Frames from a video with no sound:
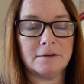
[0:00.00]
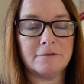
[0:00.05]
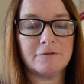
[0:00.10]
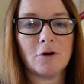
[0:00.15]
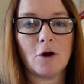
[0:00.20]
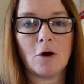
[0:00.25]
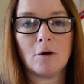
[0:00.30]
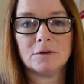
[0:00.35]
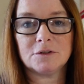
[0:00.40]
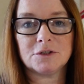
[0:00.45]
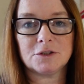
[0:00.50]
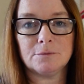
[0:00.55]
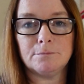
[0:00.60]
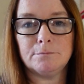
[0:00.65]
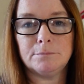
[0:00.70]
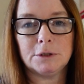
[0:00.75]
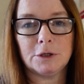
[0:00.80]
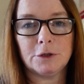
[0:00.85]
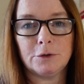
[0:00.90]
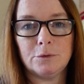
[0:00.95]
I've got some
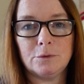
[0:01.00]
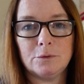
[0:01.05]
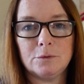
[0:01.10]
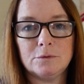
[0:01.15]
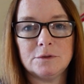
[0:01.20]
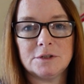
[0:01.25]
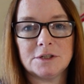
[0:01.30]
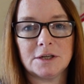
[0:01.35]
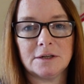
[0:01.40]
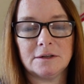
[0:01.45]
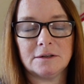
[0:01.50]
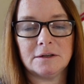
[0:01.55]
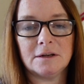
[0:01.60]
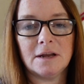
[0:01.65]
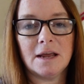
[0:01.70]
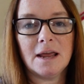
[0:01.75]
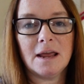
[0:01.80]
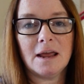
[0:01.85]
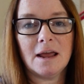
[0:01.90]
blues, and